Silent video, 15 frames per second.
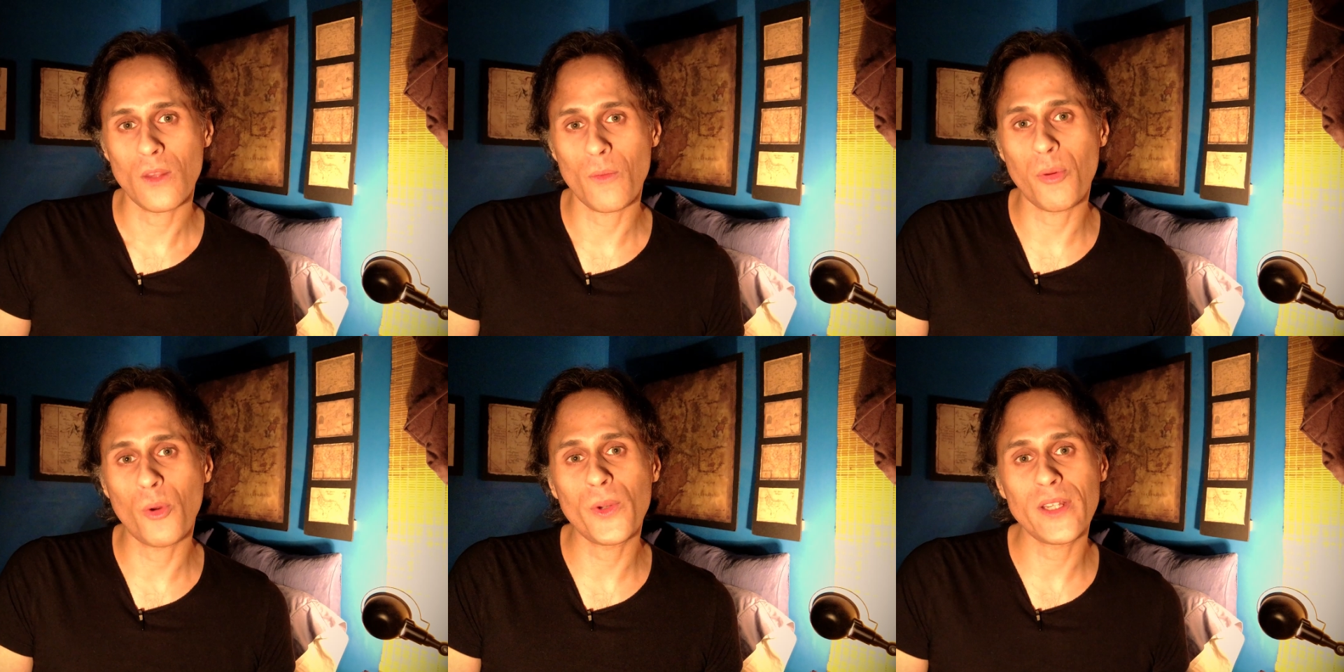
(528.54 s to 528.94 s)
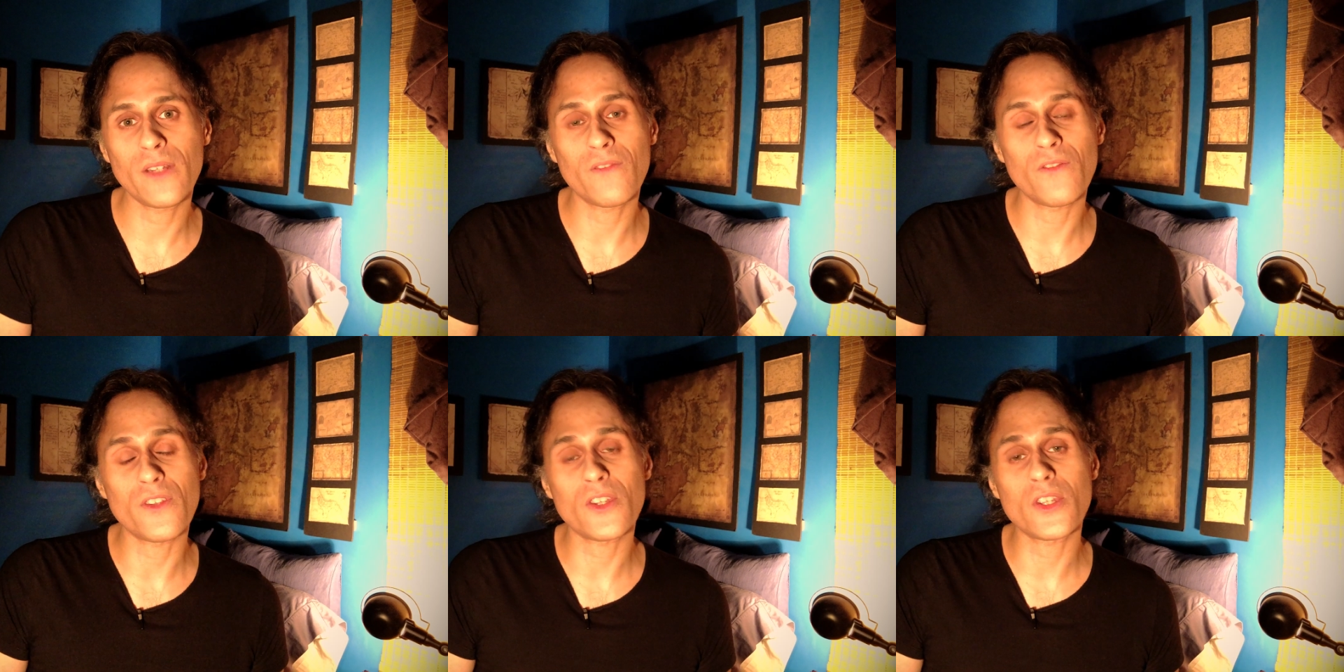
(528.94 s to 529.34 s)
point
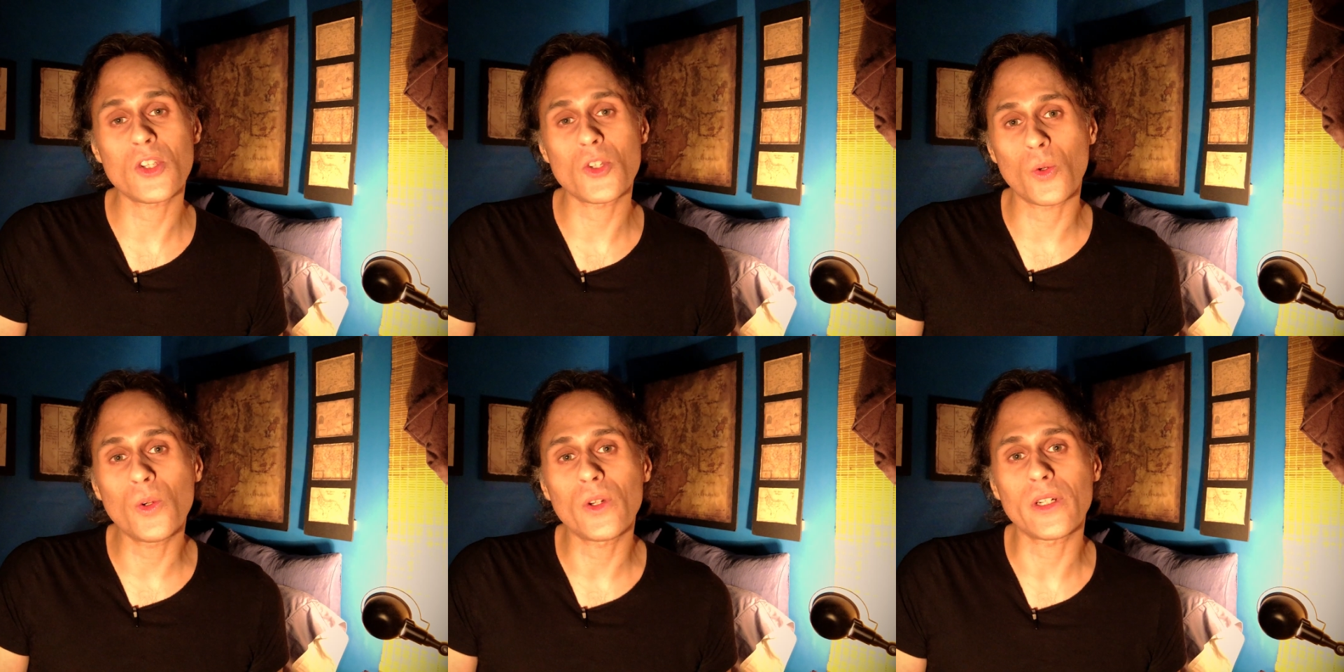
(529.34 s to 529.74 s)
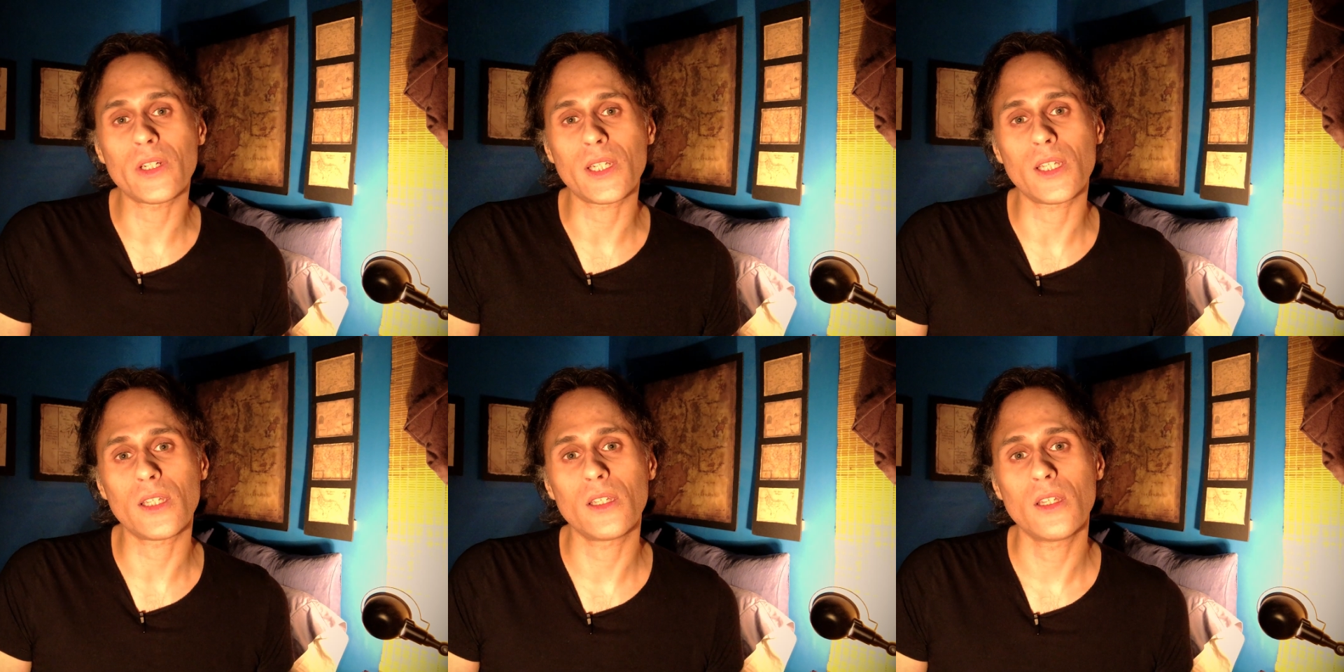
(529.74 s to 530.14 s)
of this
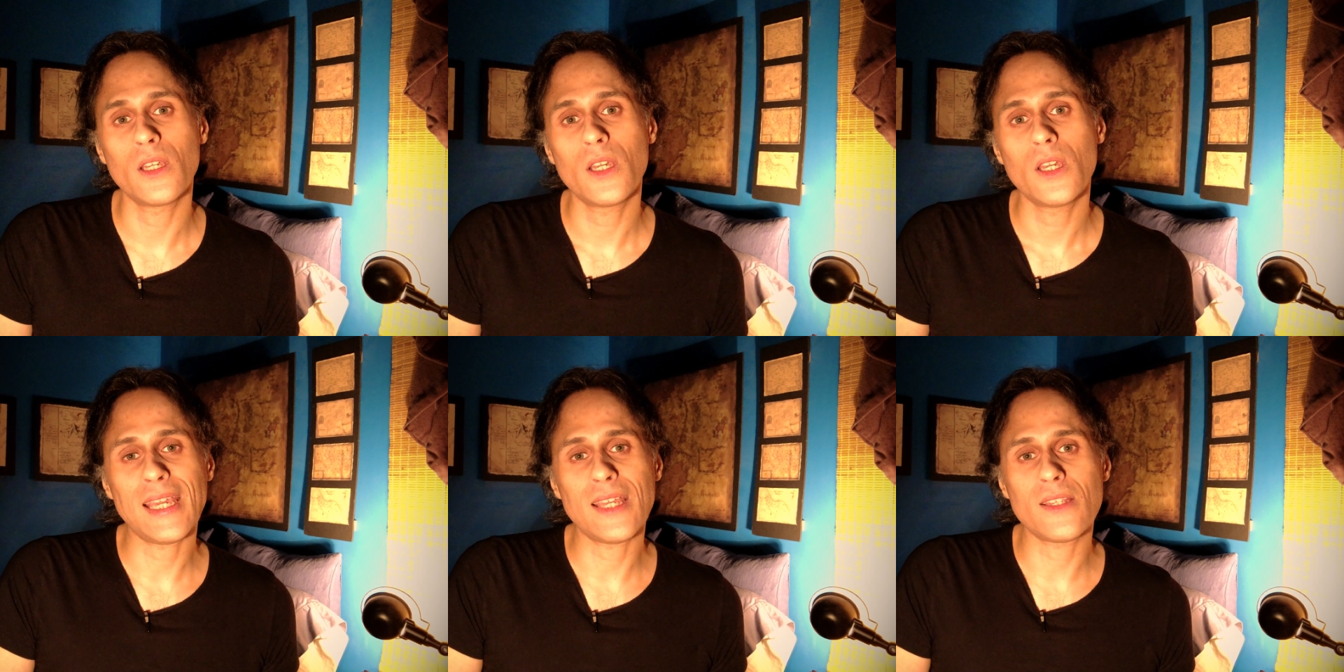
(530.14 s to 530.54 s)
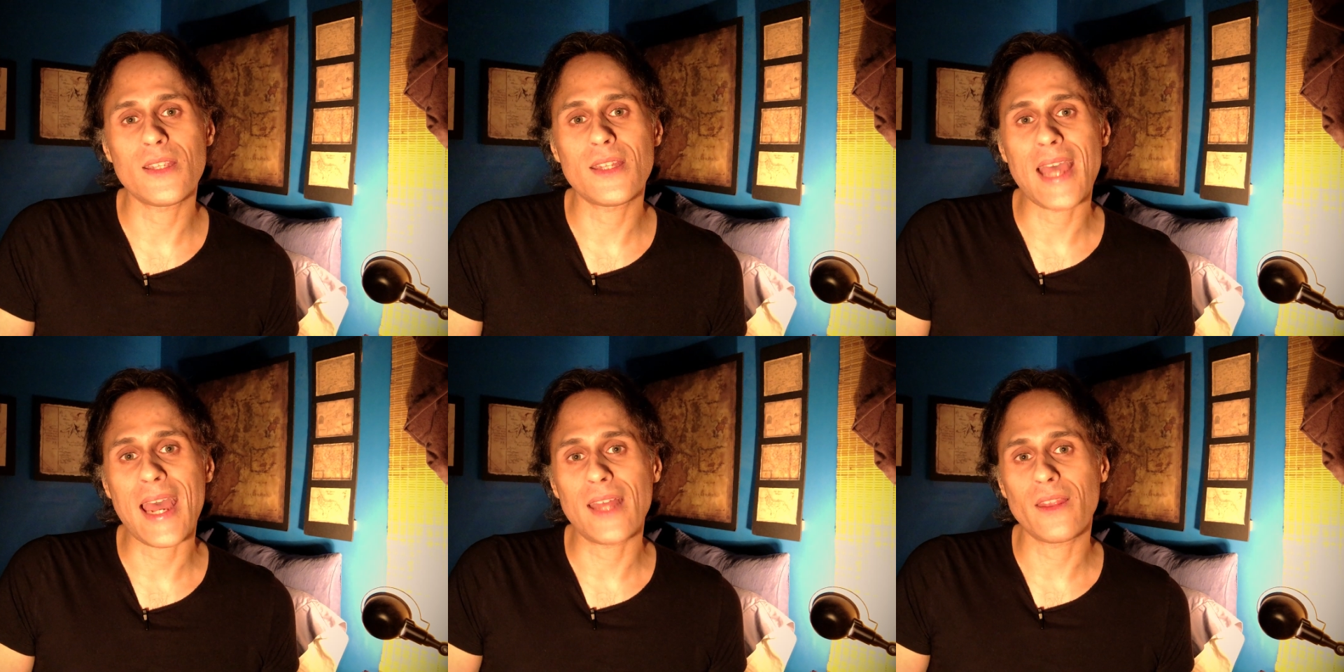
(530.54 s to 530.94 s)
story is
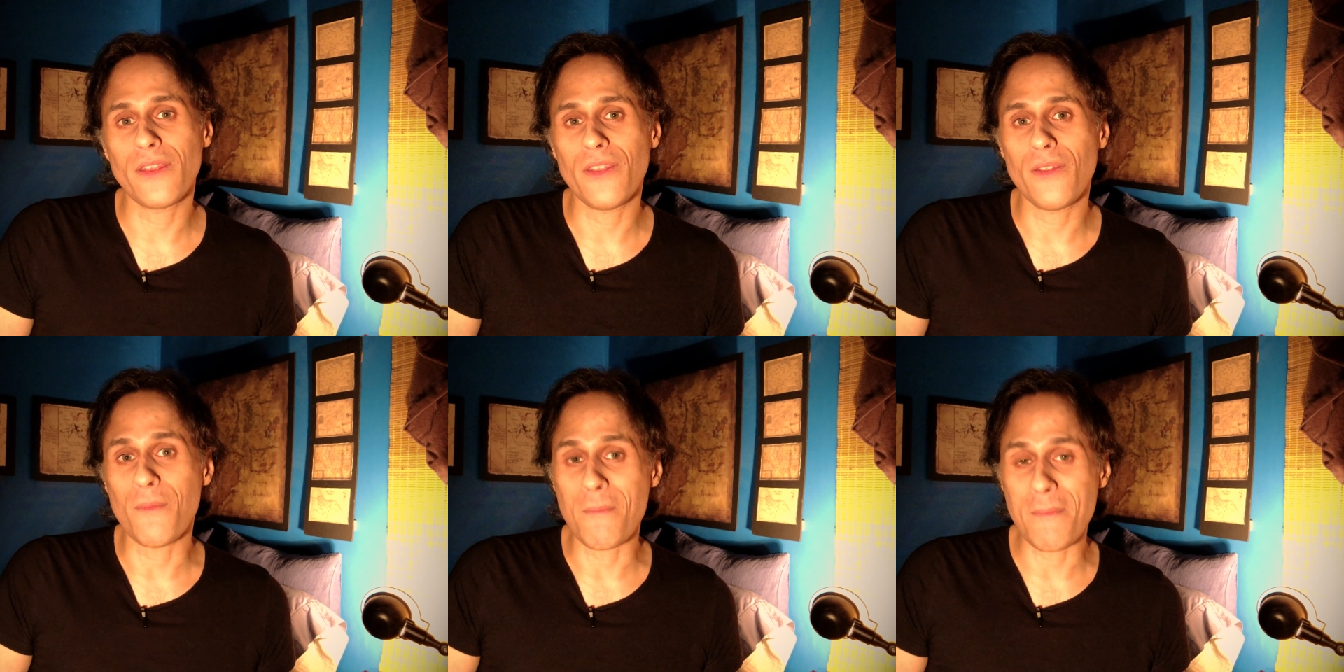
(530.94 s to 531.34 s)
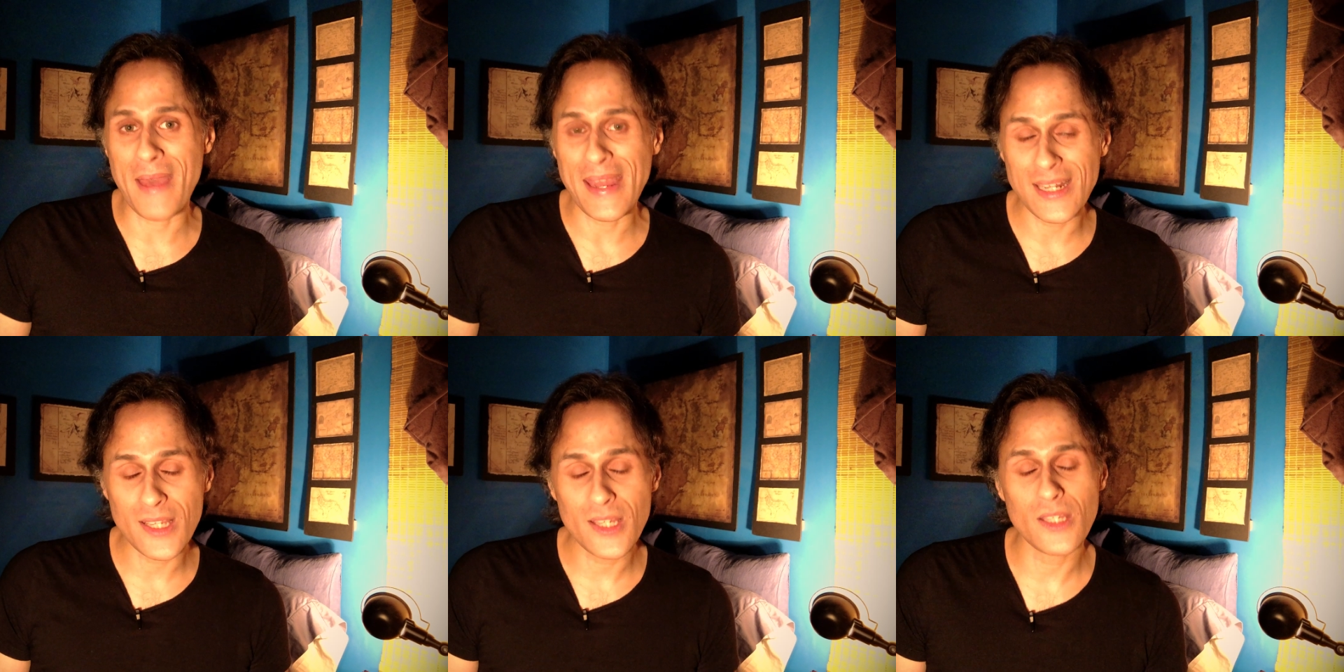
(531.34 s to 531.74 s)
that the
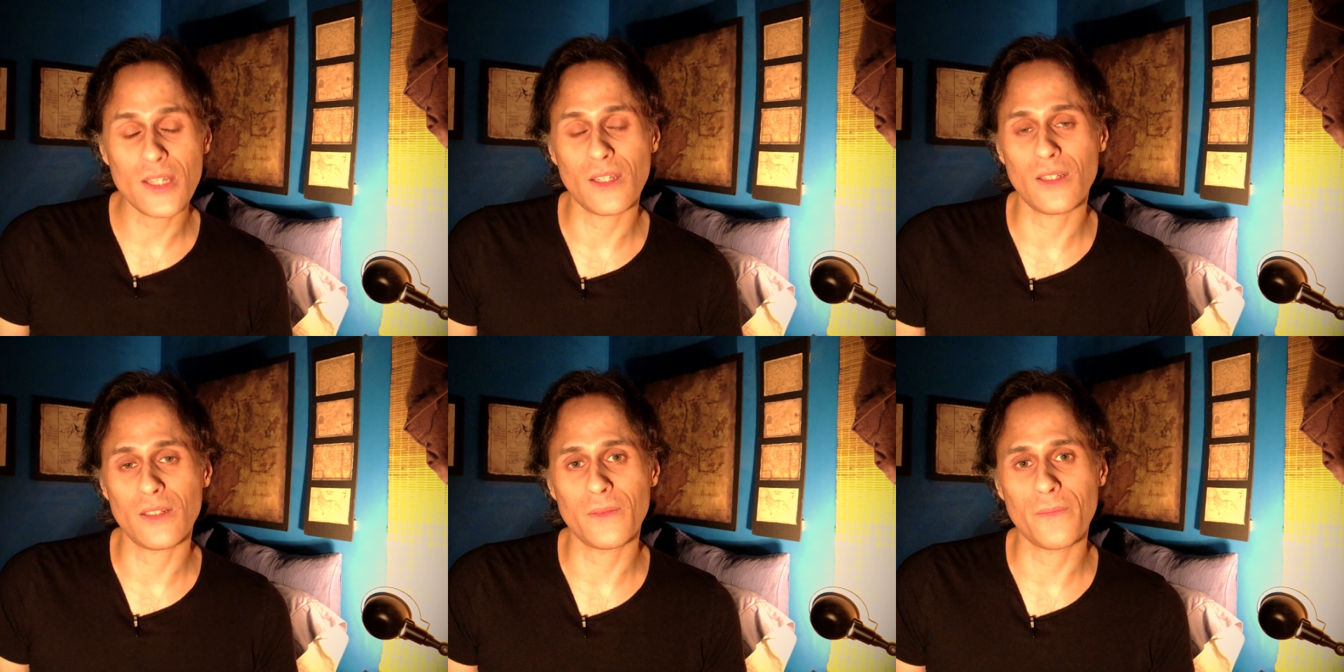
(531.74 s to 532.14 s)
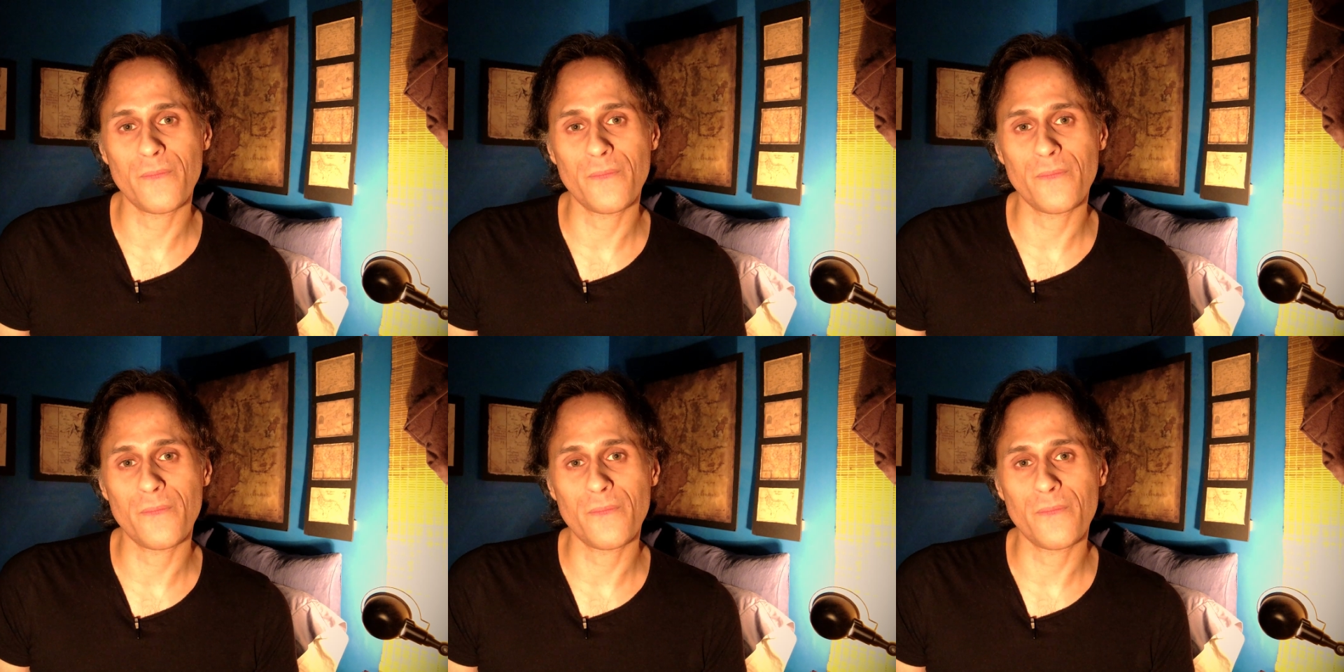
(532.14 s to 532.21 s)
medicine